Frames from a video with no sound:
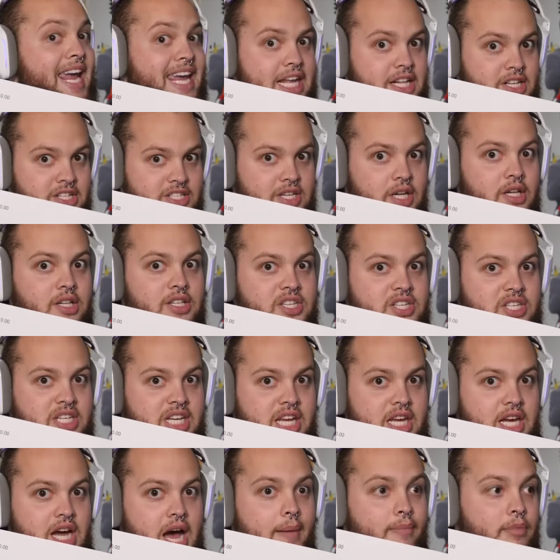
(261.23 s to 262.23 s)
can still
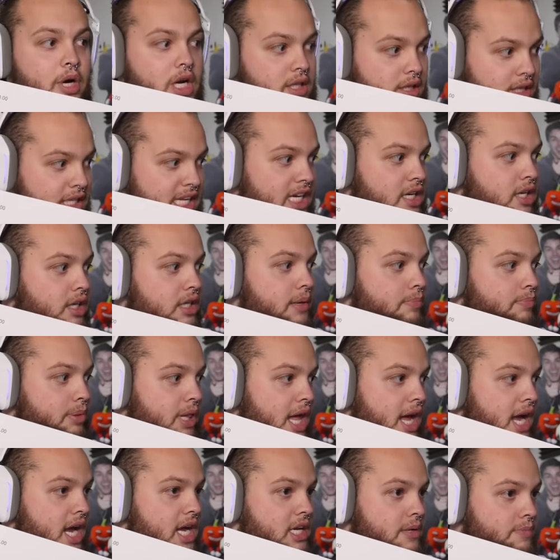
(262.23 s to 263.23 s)
see, I'm not legally
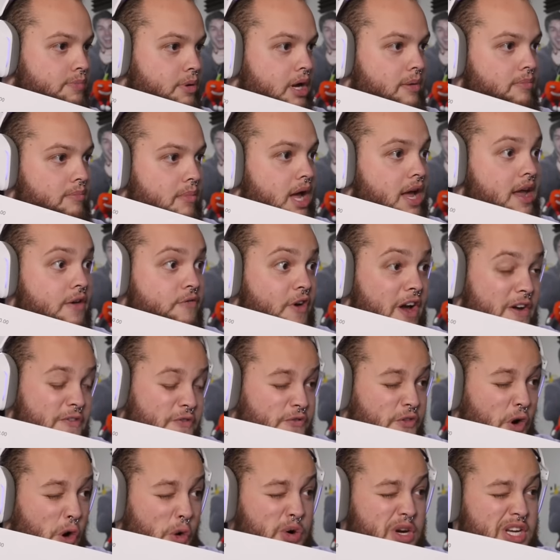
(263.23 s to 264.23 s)
blind, but if I
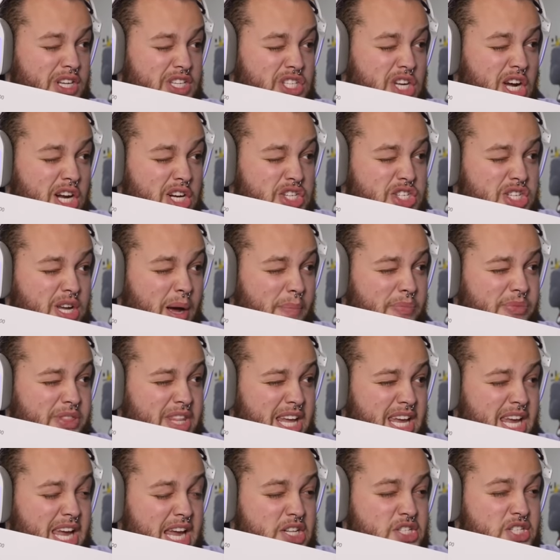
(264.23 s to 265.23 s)
focus on
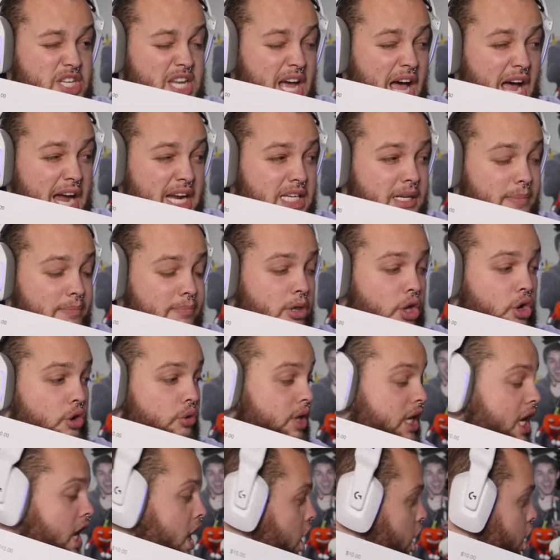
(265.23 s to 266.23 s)
something, it's kind of
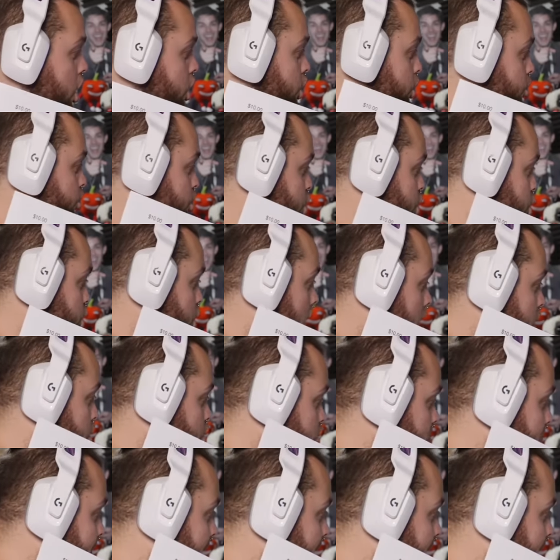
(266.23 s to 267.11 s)
blurry. You shut your